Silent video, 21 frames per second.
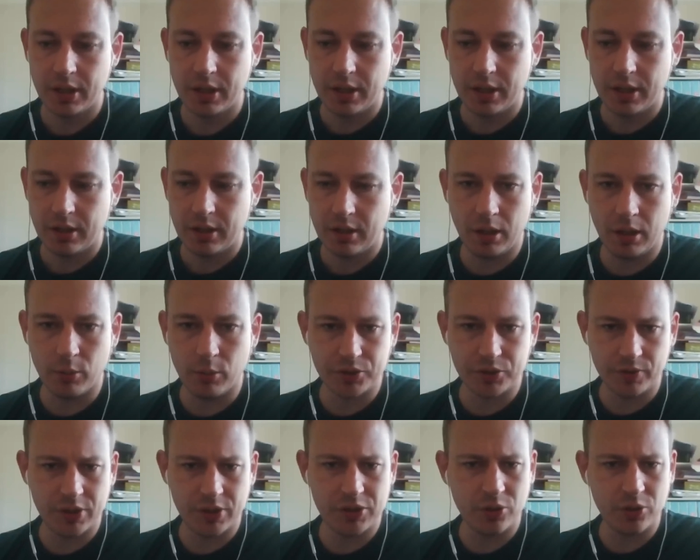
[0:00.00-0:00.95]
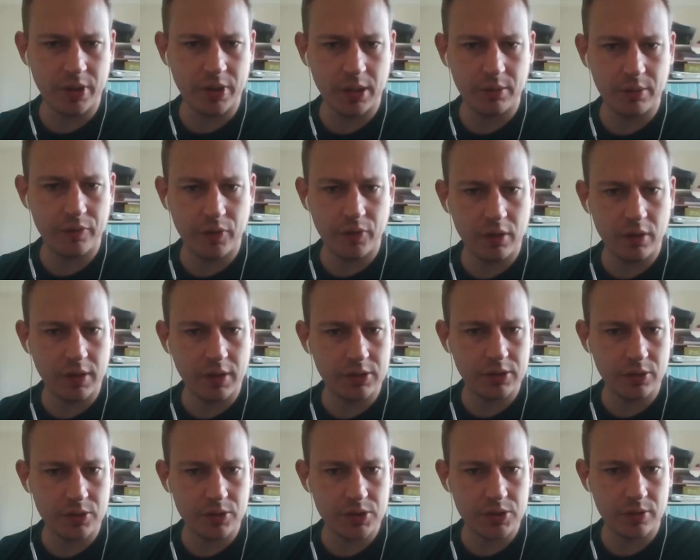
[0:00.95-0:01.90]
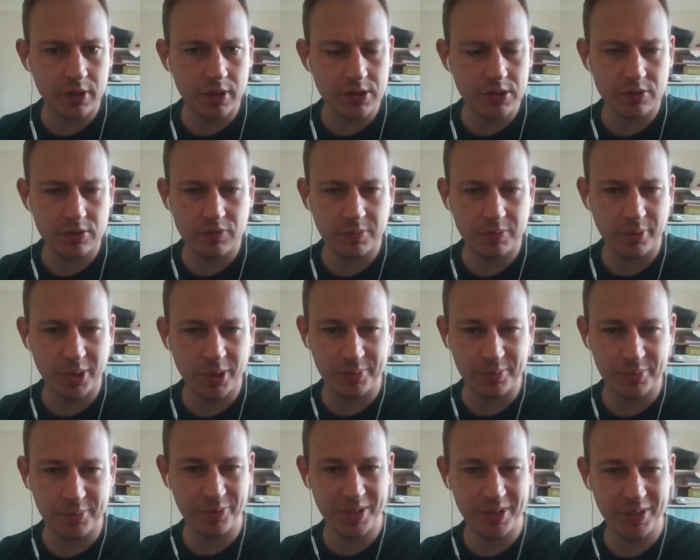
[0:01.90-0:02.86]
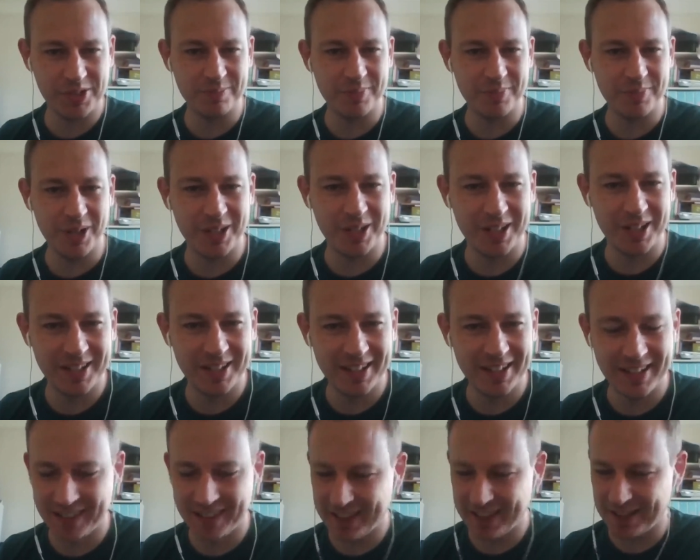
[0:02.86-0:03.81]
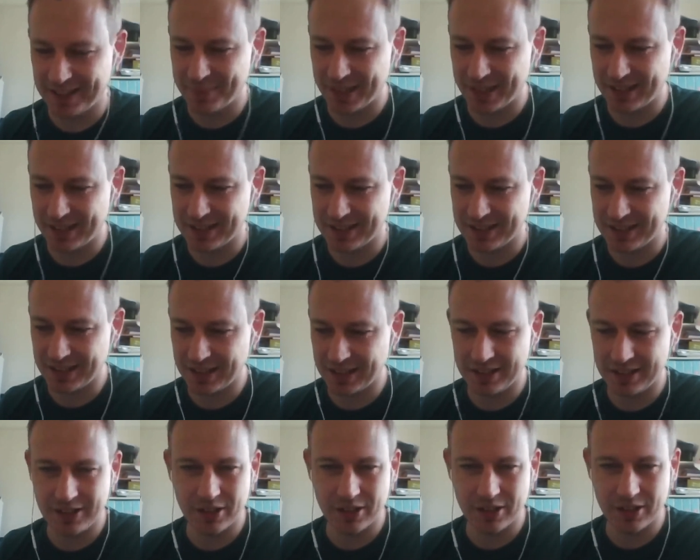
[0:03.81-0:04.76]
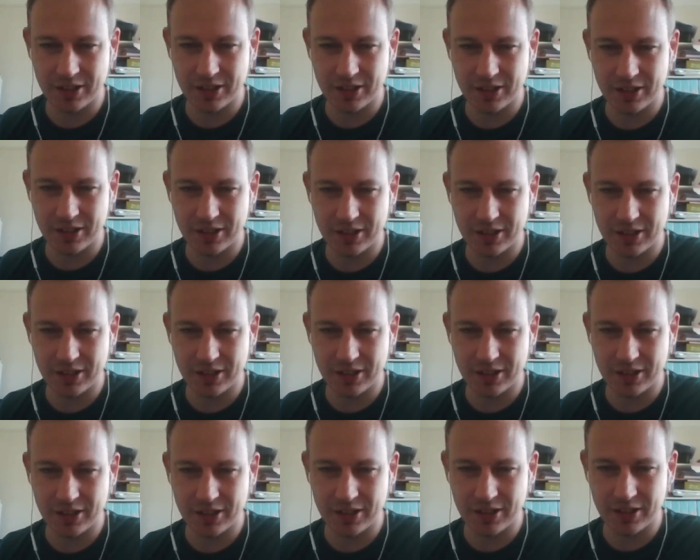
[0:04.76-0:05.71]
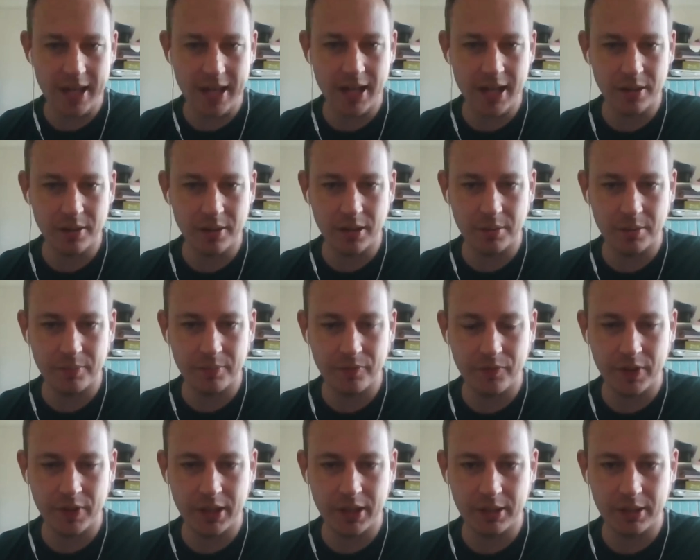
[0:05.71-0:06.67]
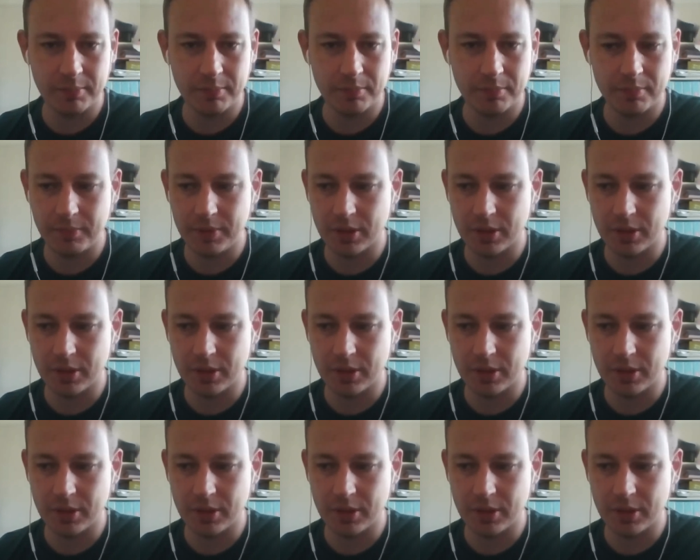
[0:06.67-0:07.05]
I wasn't really sure what they were referring to, so I just replied with a question mark, and then they come back and said, you know, I'm feeling down. I'm feeling